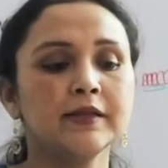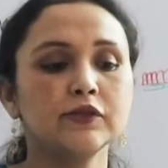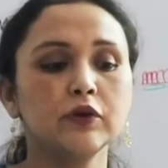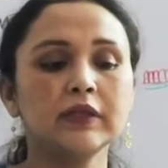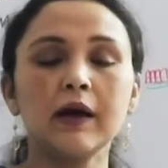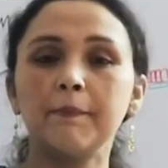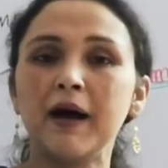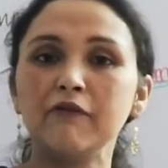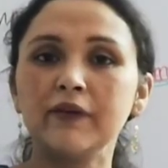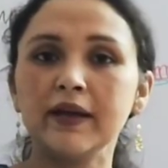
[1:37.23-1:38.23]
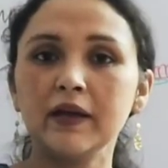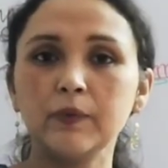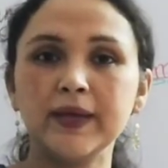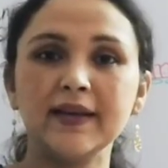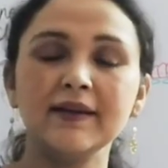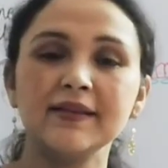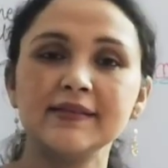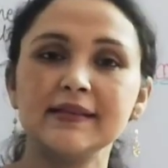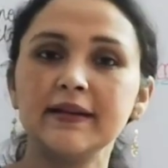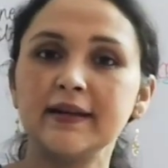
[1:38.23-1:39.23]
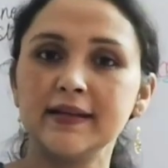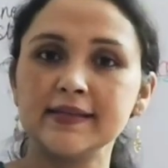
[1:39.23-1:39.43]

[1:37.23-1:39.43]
So the above layer, we can consider it